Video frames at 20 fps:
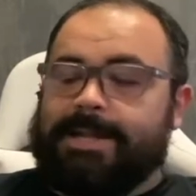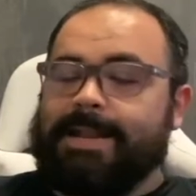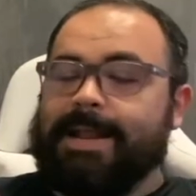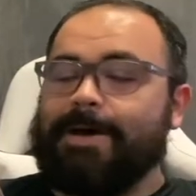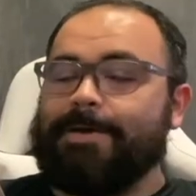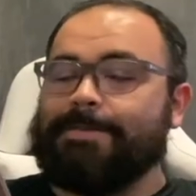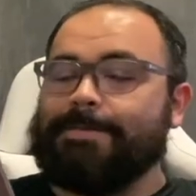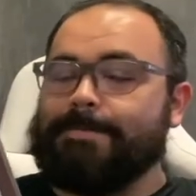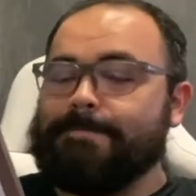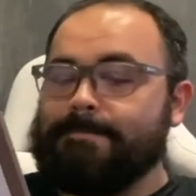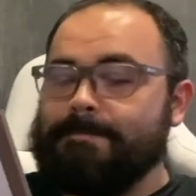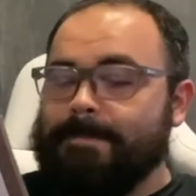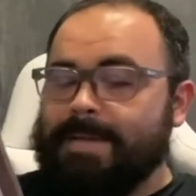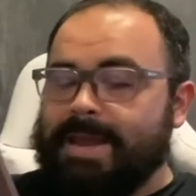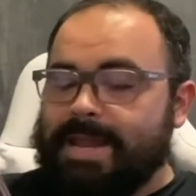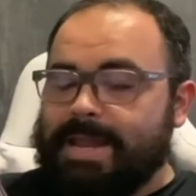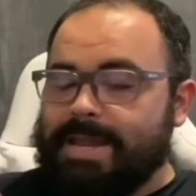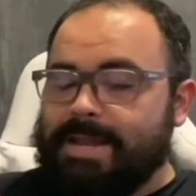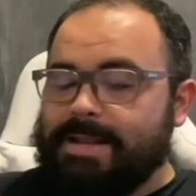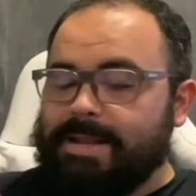Now, the
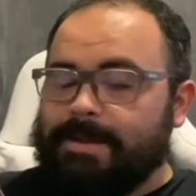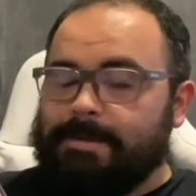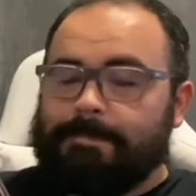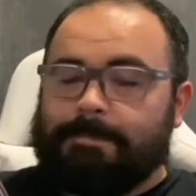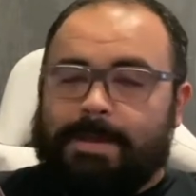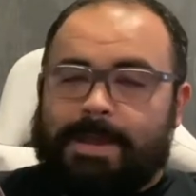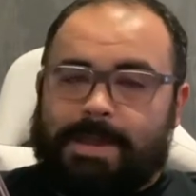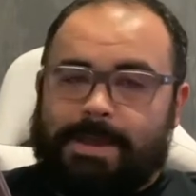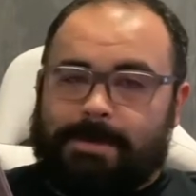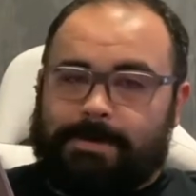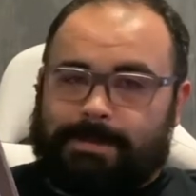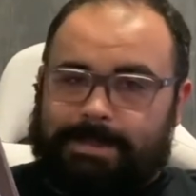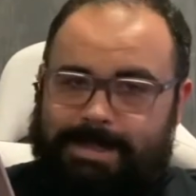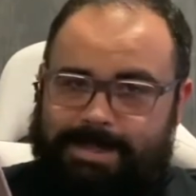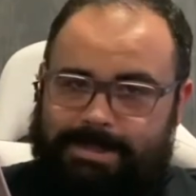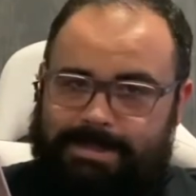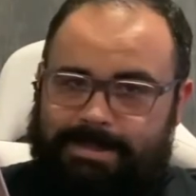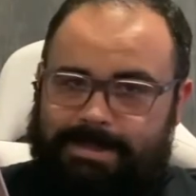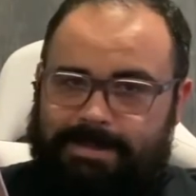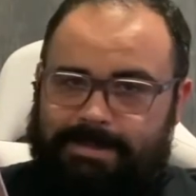main appeal
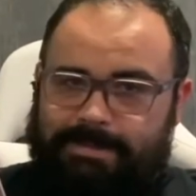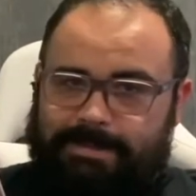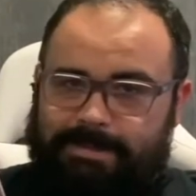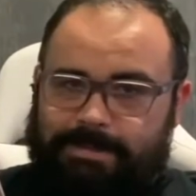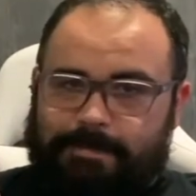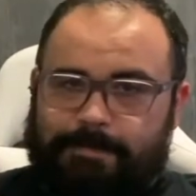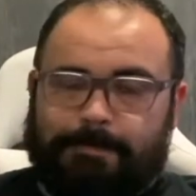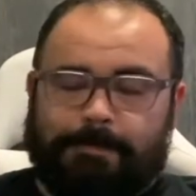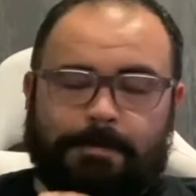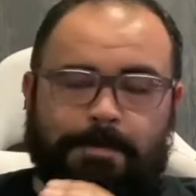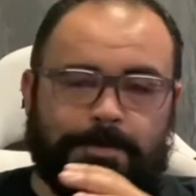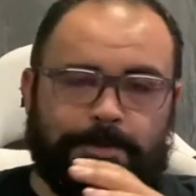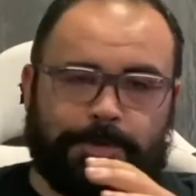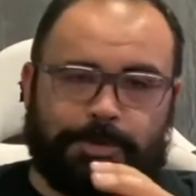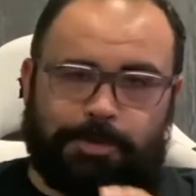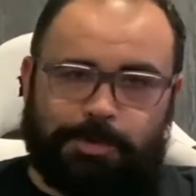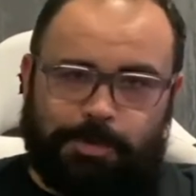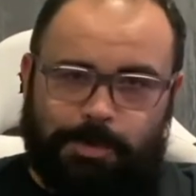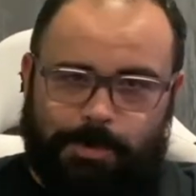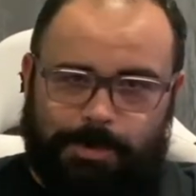in this, for
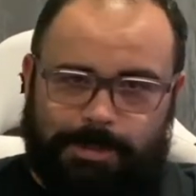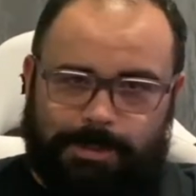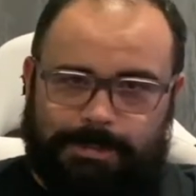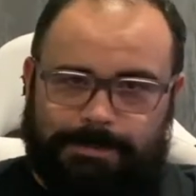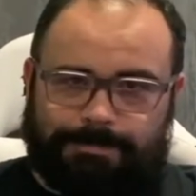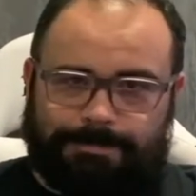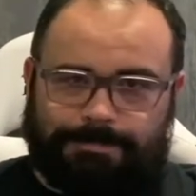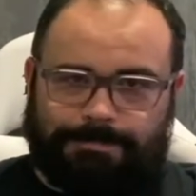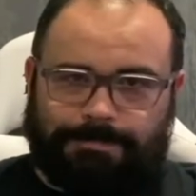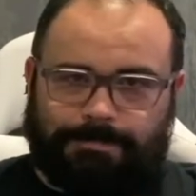sure,